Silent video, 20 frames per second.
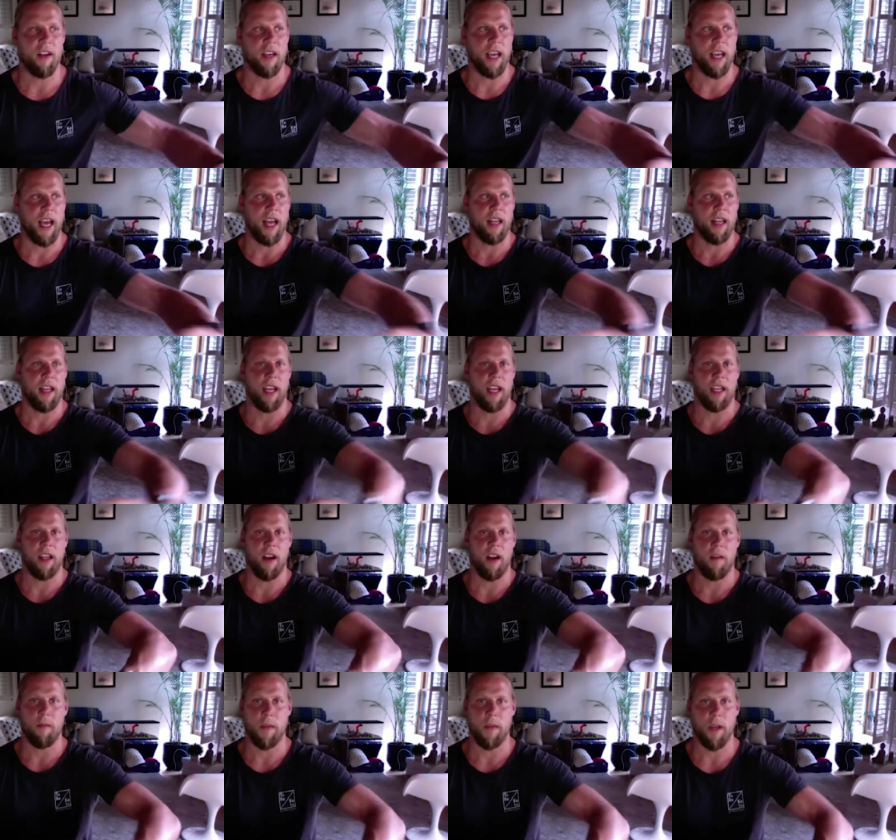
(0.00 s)
at like
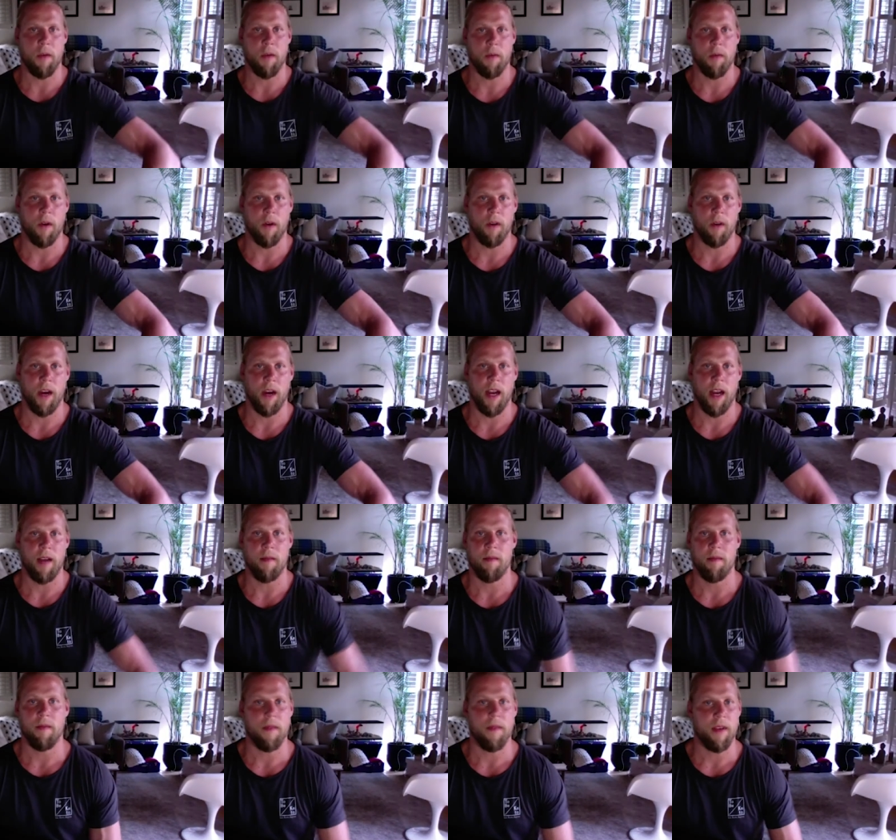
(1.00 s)
our meal program
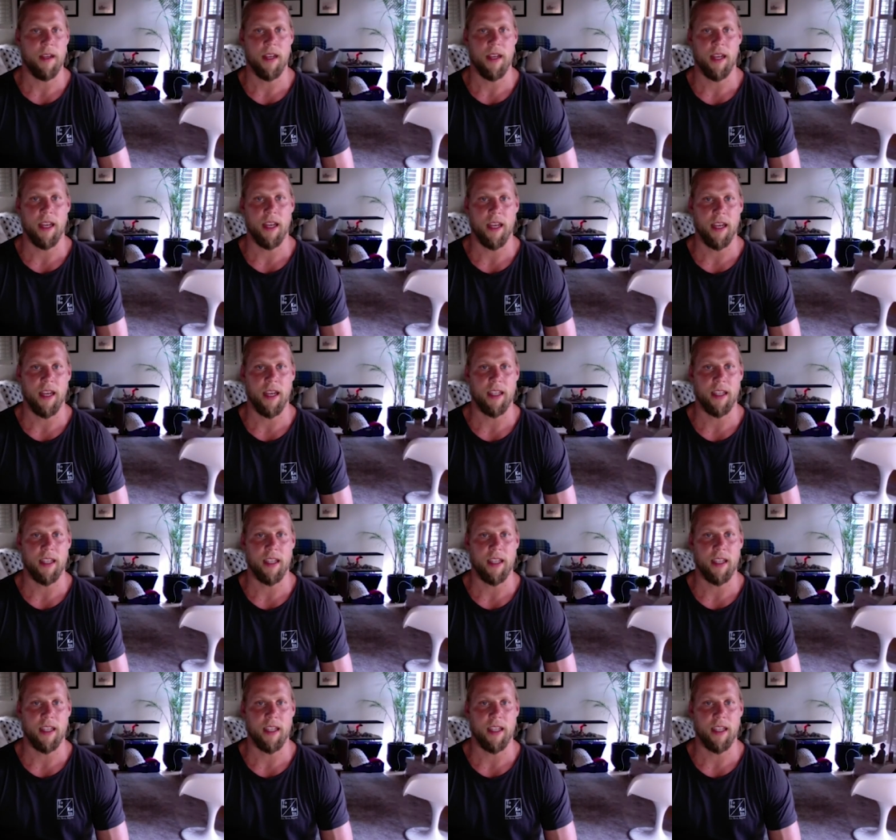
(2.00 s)
yeah.